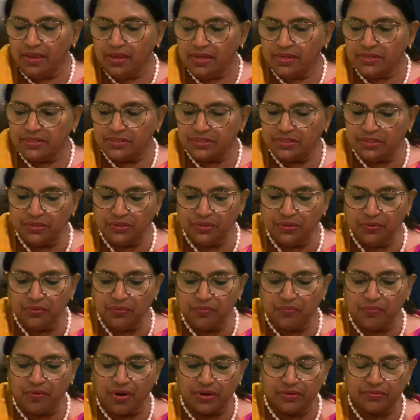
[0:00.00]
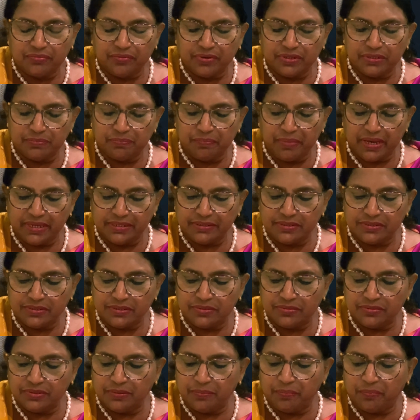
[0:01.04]
she knew what was
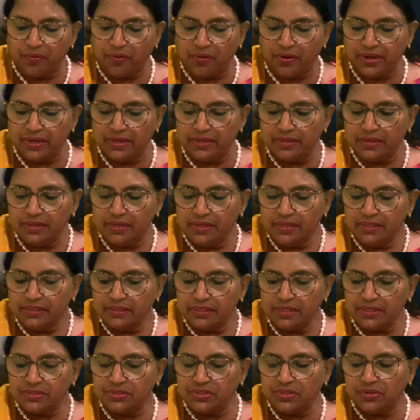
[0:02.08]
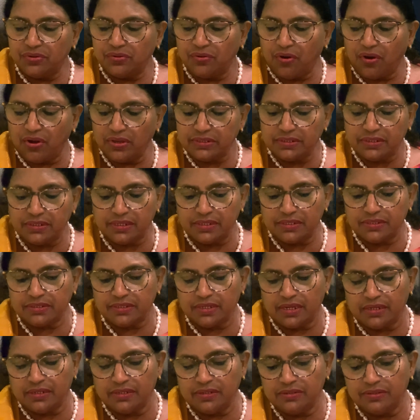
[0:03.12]
best, to the point that she caused her
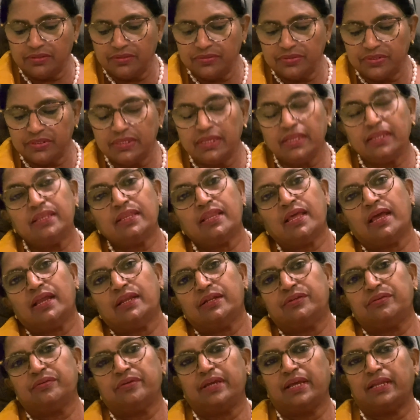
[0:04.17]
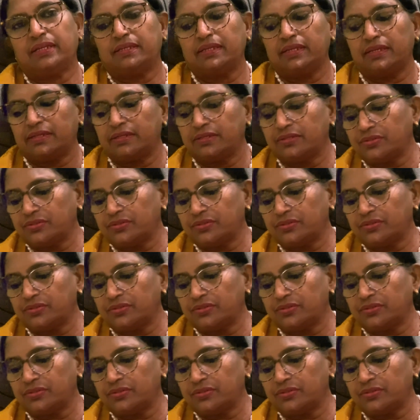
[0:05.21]
son to sin and to get it.